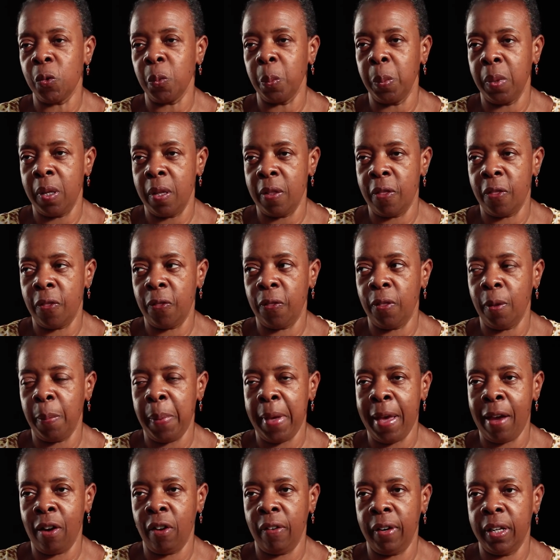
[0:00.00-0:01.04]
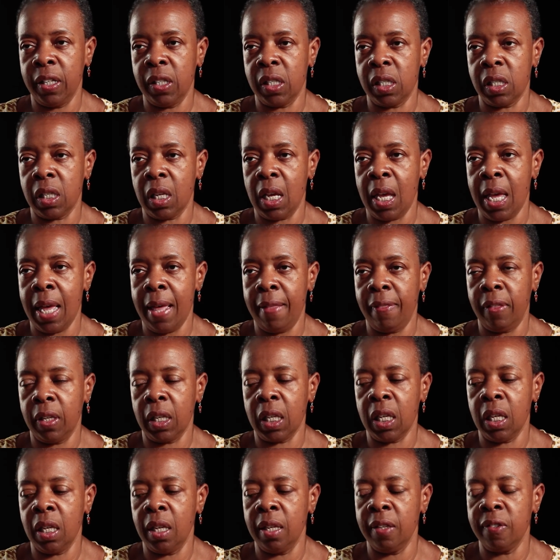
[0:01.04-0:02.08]
with the parents and the
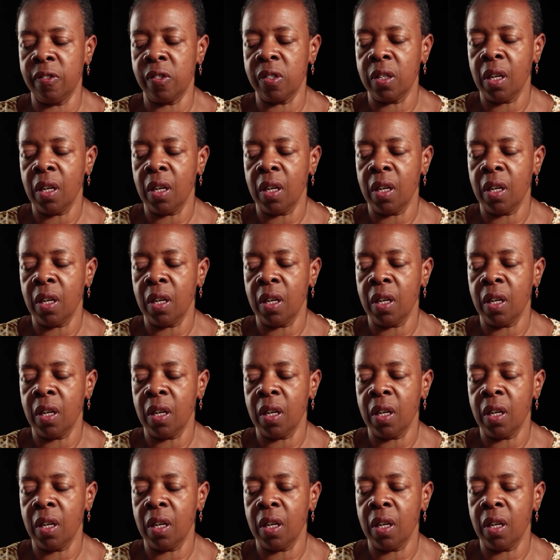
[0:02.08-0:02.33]
kids.